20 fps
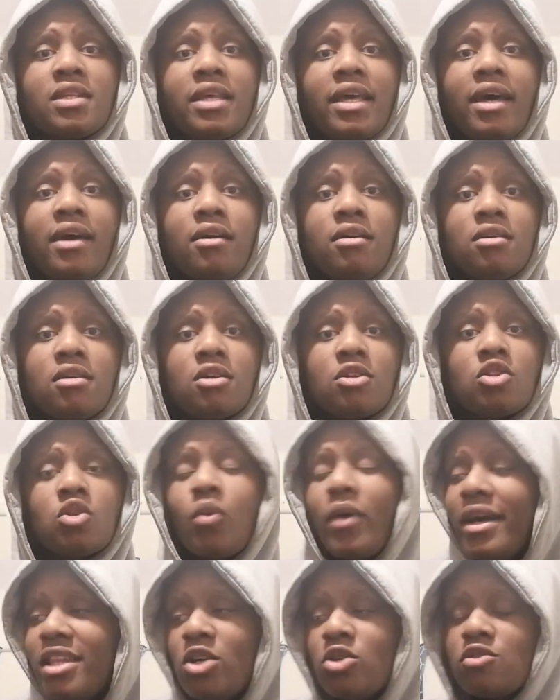Yeah?
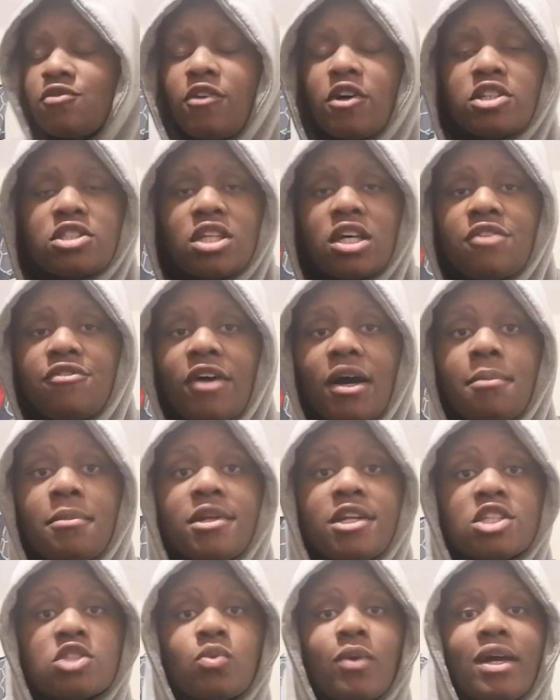The way those first 35
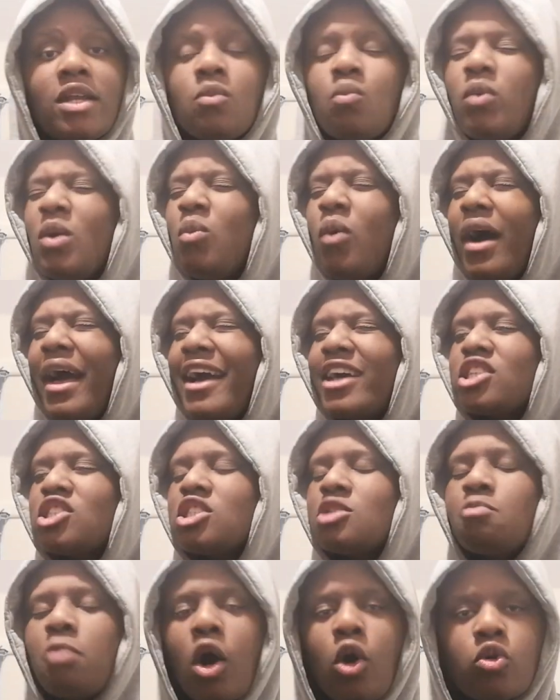minutes went, we were
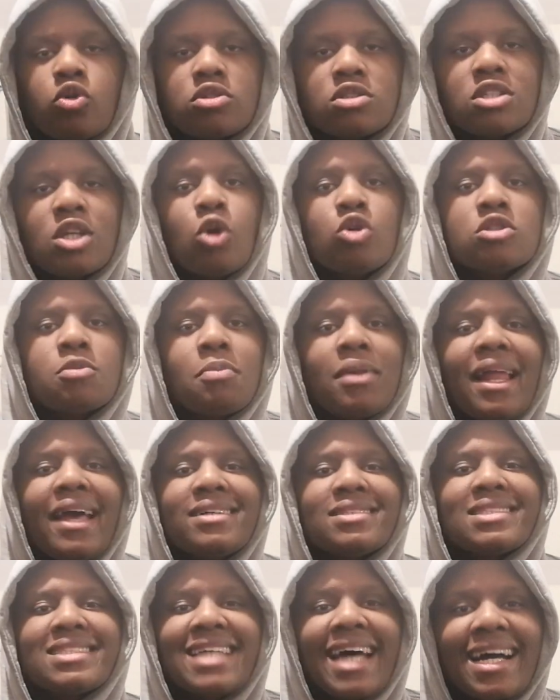exposed. Those
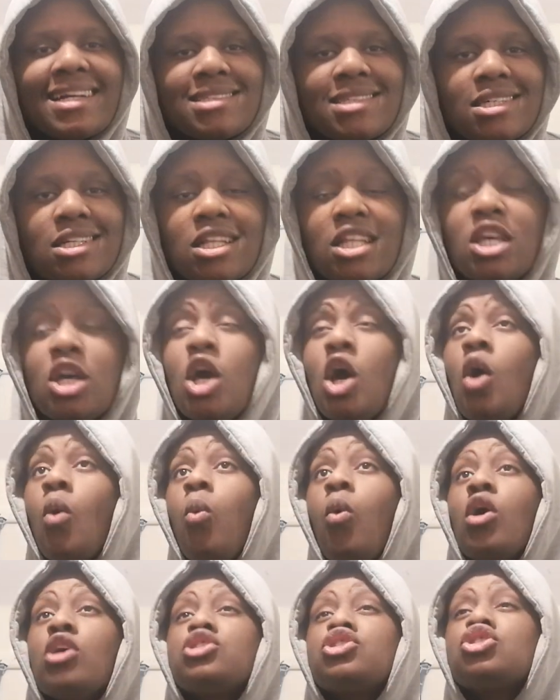players tactically
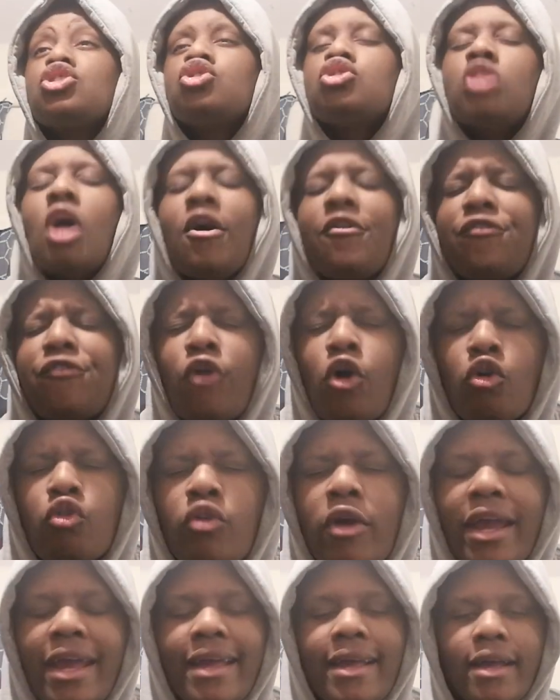were
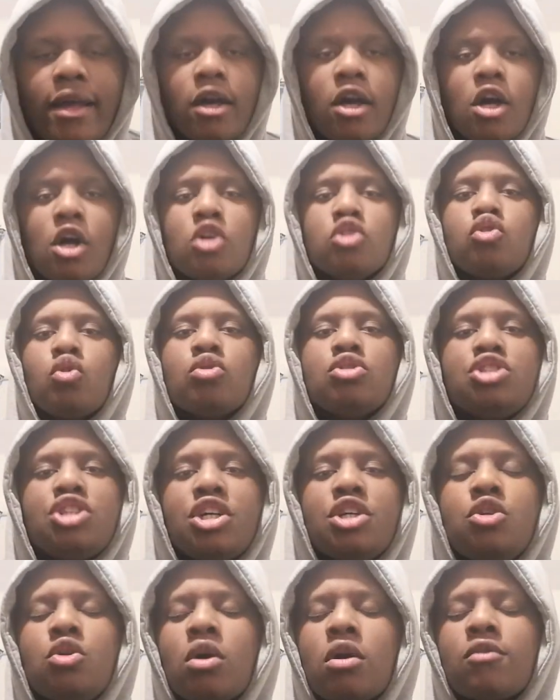suffering.
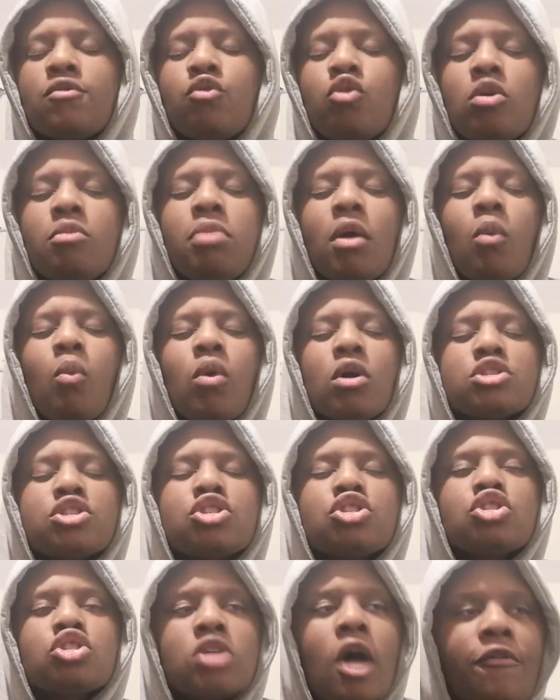Jorginho and Ruben were
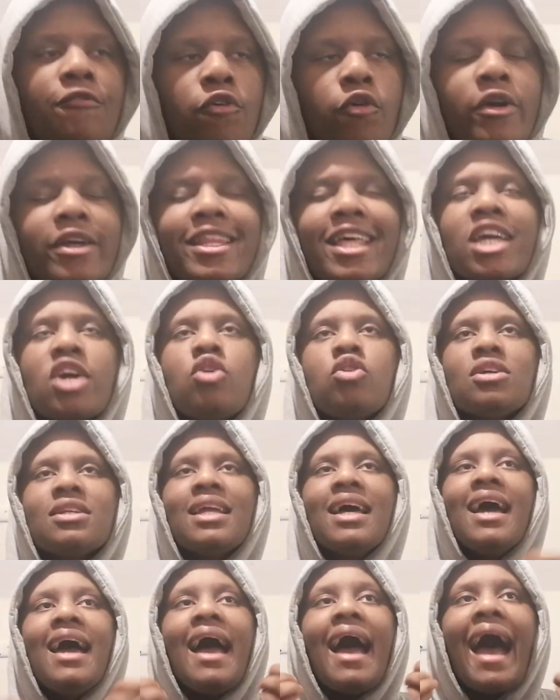suffering. They
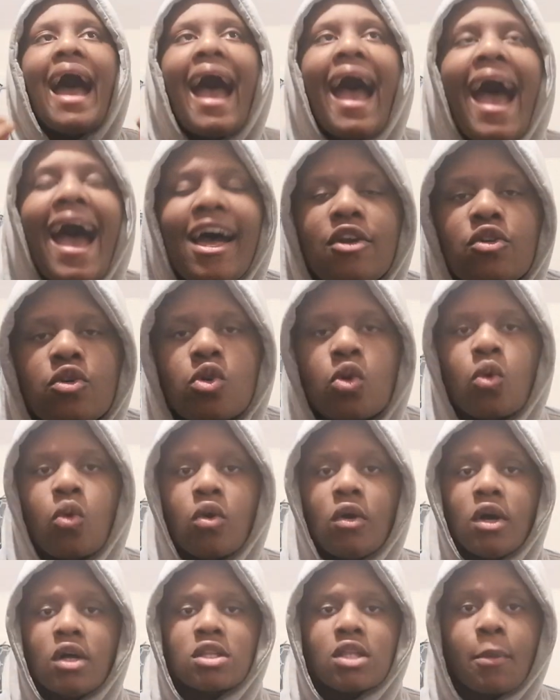couldn't
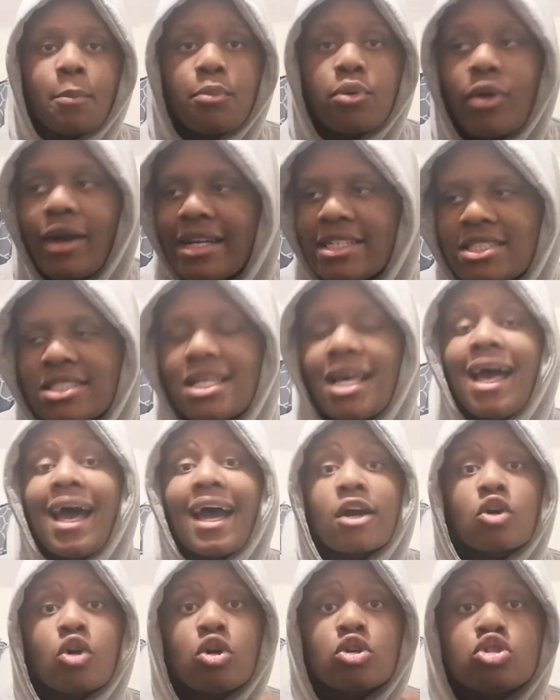handle the press
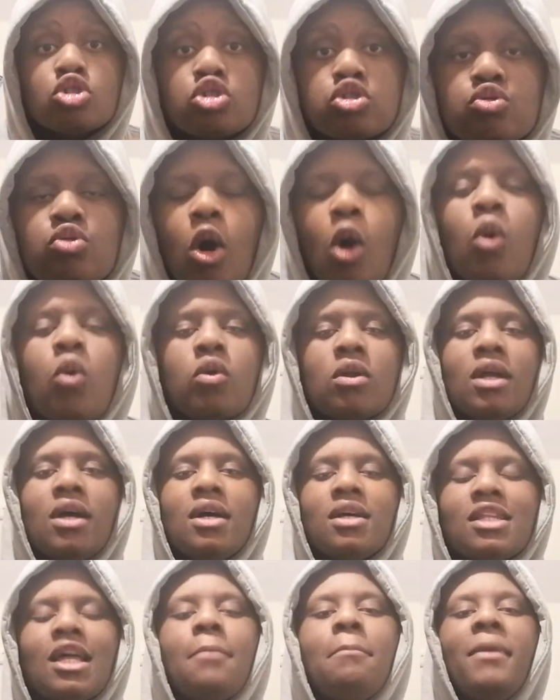and control
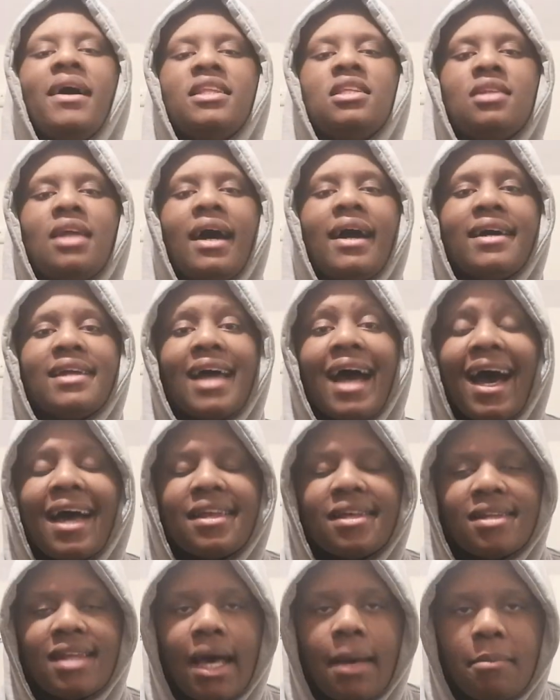that Man United
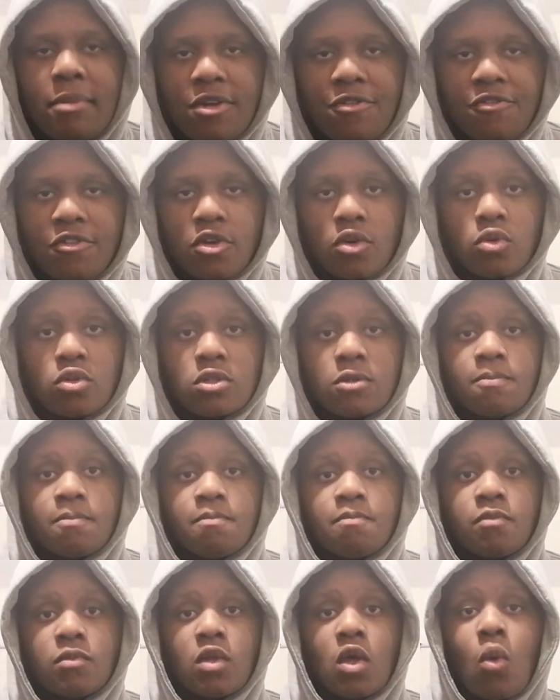had in that midfield.
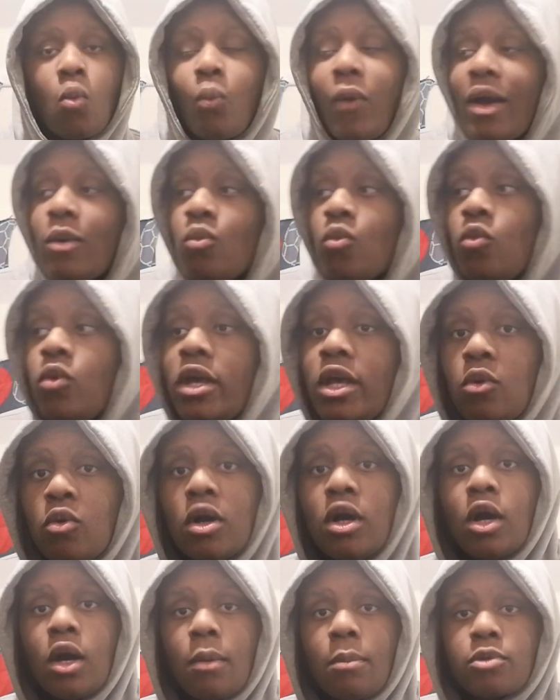When
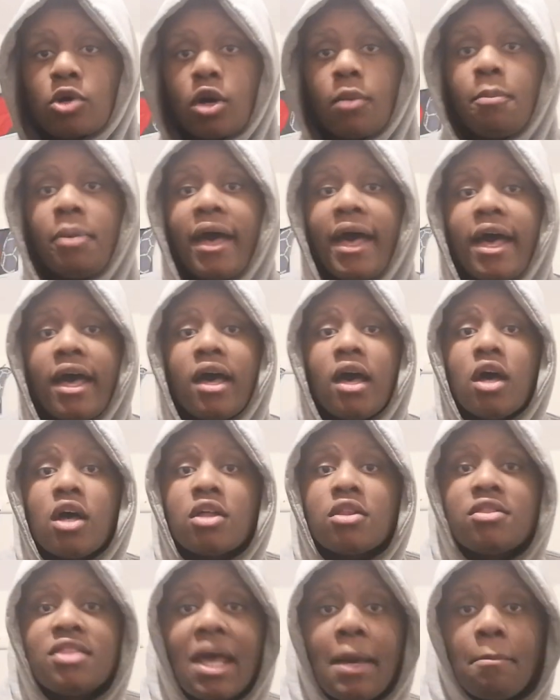we compare
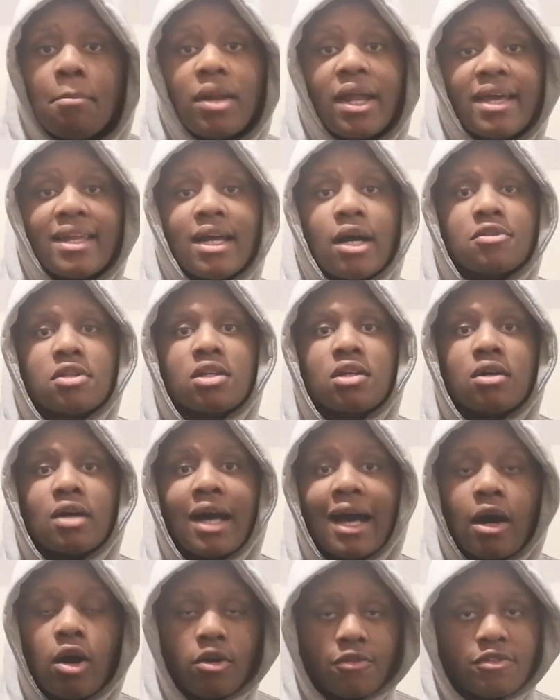them playing out
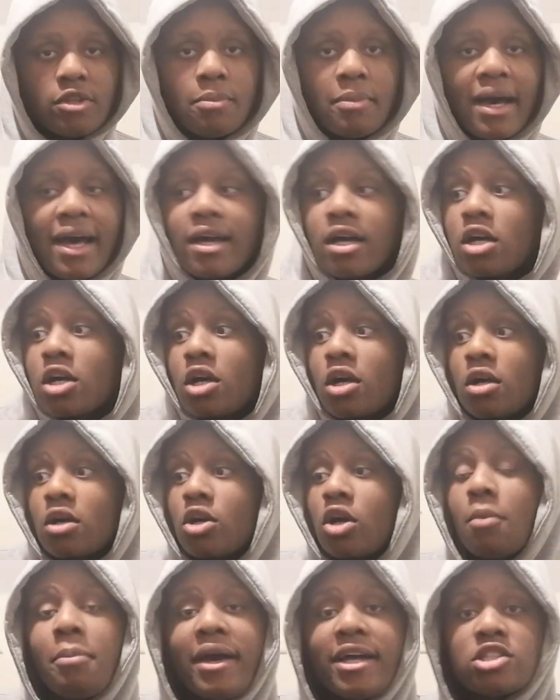of the back
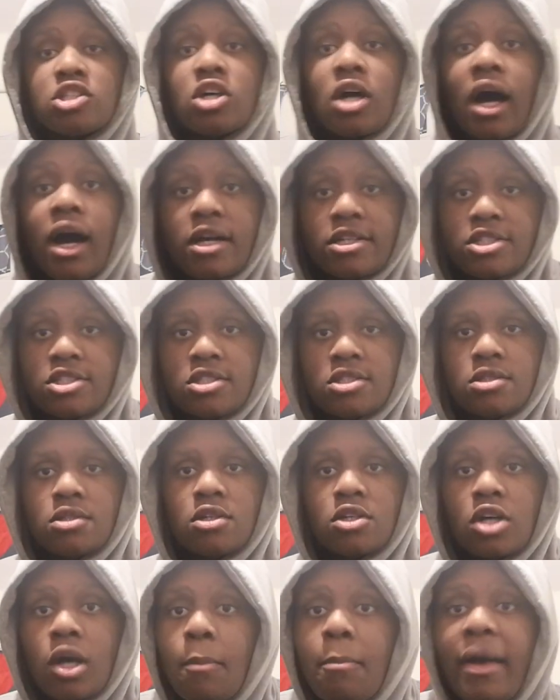compared to us,
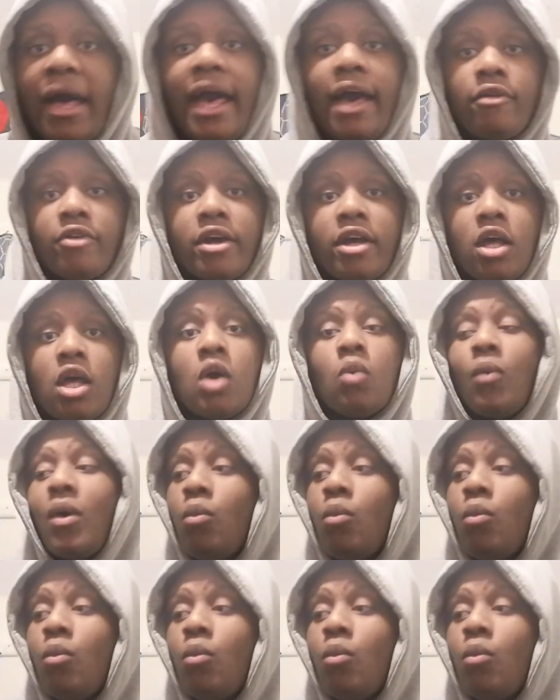compare it.